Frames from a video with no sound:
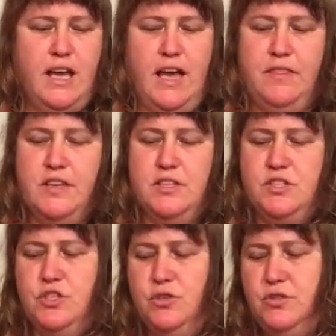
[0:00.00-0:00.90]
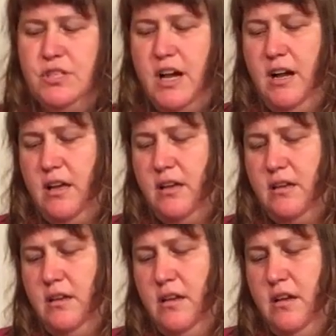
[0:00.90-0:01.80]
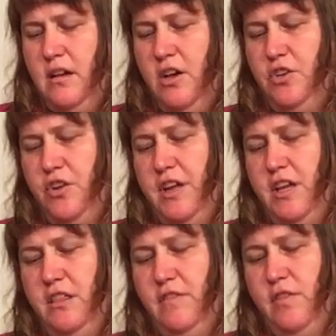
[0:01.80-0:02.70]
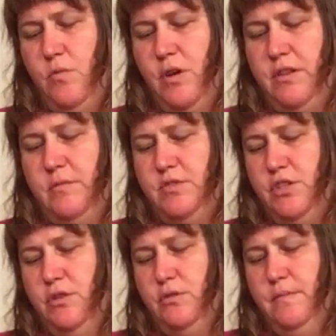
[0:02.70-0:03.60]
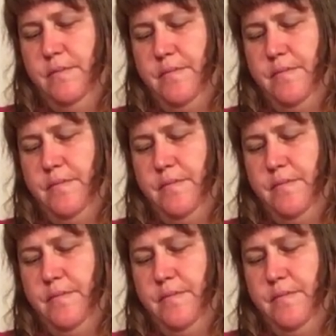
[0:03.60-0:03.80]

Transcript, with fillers: and these do tuck underneath if you want them to,